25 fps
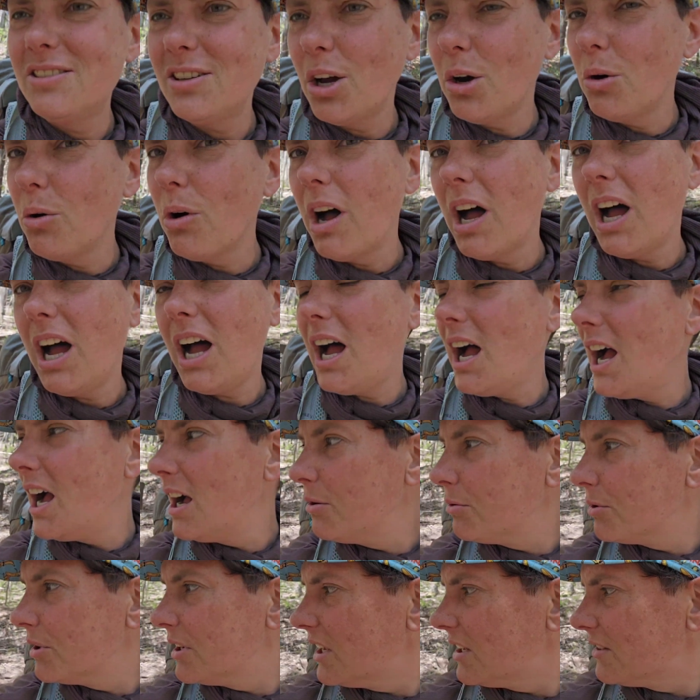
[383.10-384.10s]
so
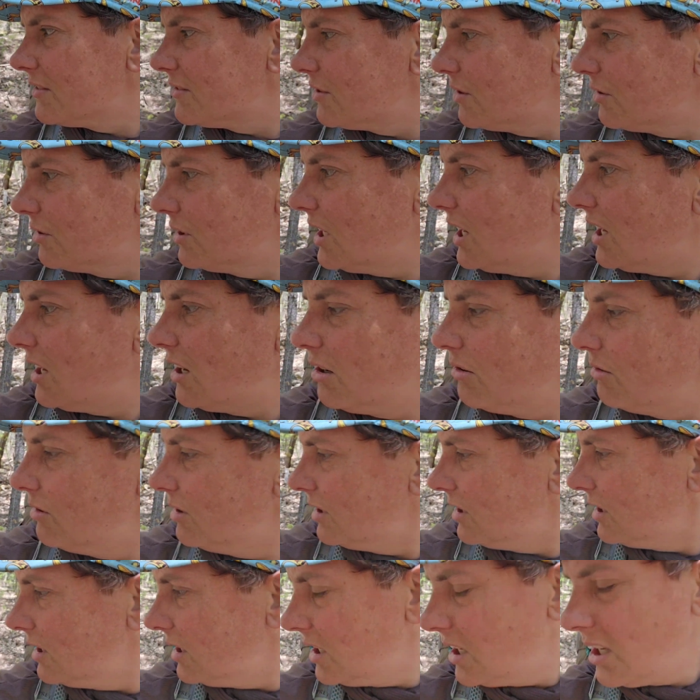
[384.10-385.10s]
hot, we're down so low.
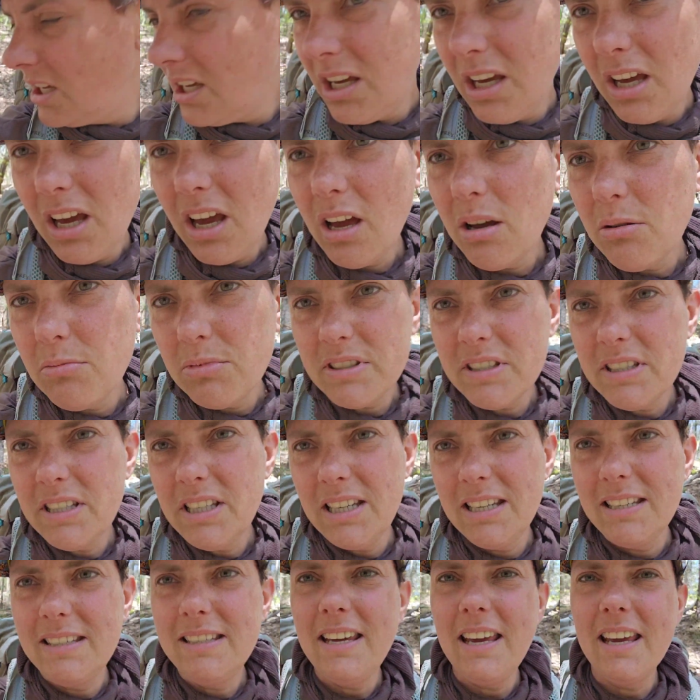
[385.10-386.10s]
I almost
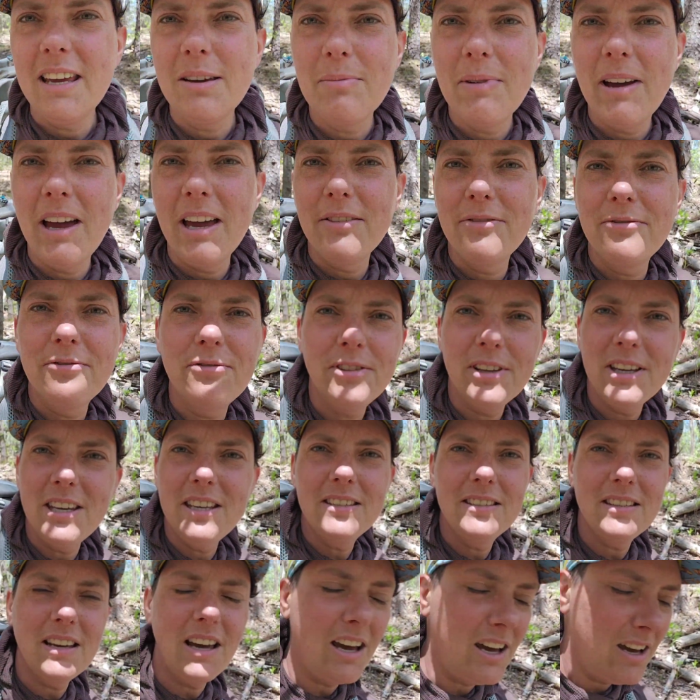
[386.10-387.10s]
need to take my
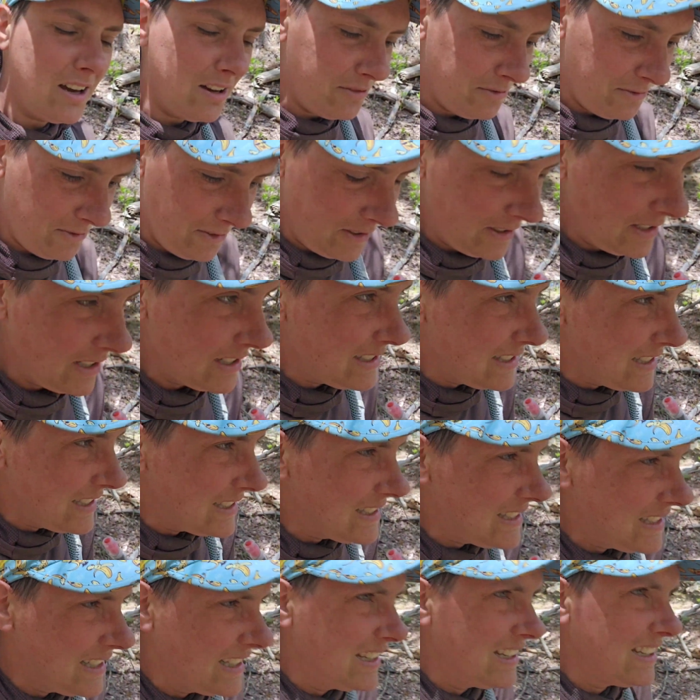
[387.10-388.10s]
fleece off because
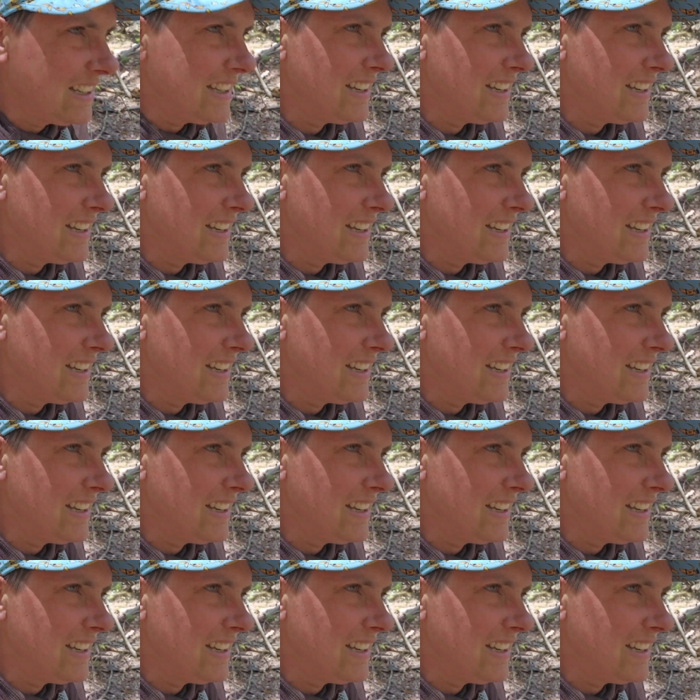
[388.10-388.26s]
it's